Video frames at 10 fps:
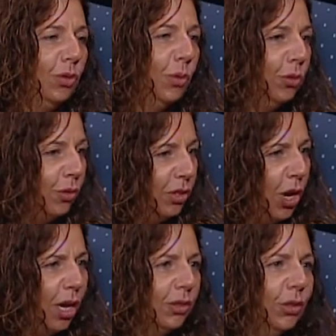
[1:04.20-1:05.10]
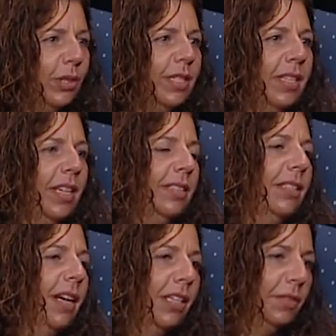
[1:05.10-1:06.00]
to go to the doctors, and
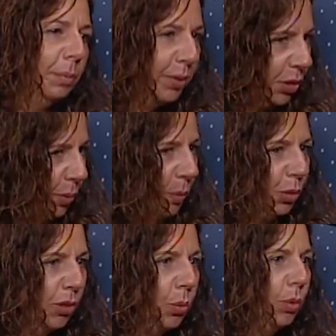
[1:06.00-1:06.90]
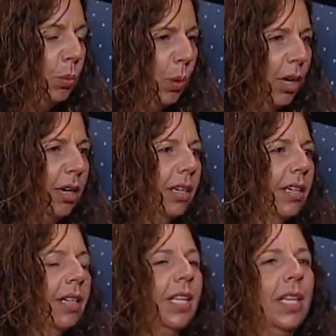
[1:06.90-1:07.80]
none of the prescriptions would work,
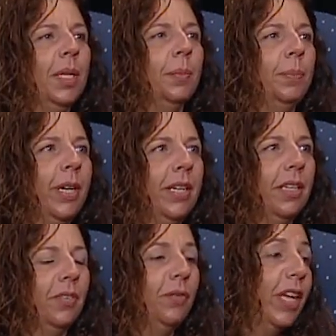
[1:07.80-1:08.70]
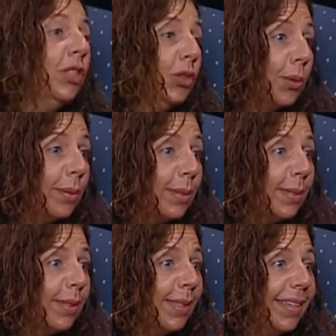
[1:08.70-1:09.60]
but uh,
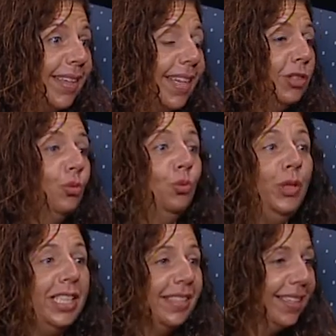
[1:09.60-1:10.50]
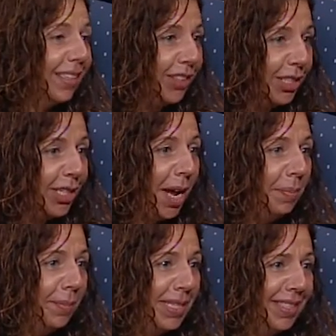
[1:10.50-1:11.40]
facials, it really cleared
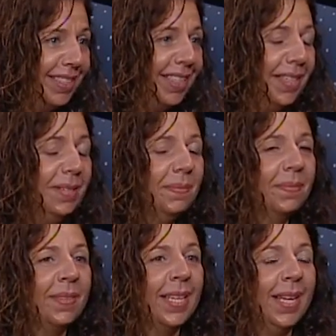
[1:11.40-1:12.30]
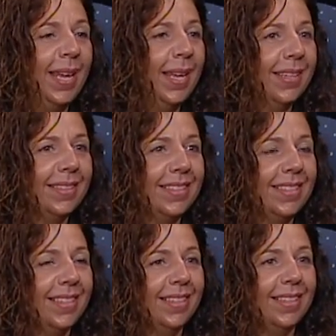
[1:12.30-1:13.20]
up my skin
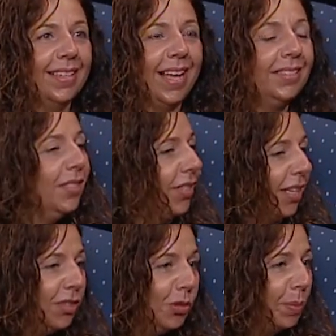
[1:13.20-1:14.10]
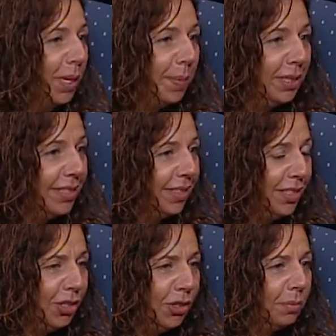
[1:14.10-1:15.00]
and uh, I decided to become an
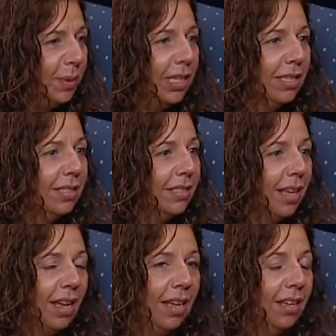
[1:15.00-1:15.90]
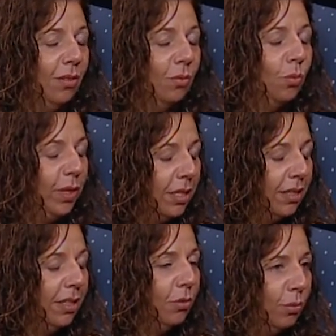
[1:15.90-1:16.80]
esthetician because I
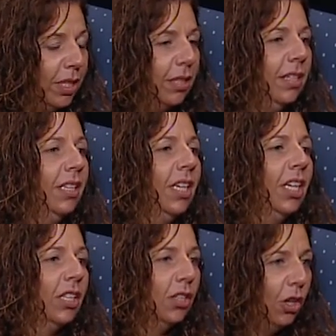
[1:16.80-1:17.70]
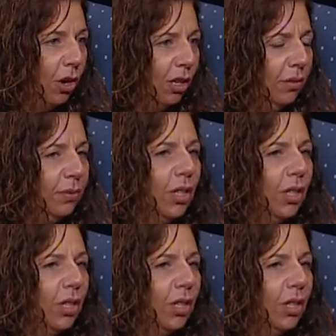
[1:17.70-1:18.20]
really, really love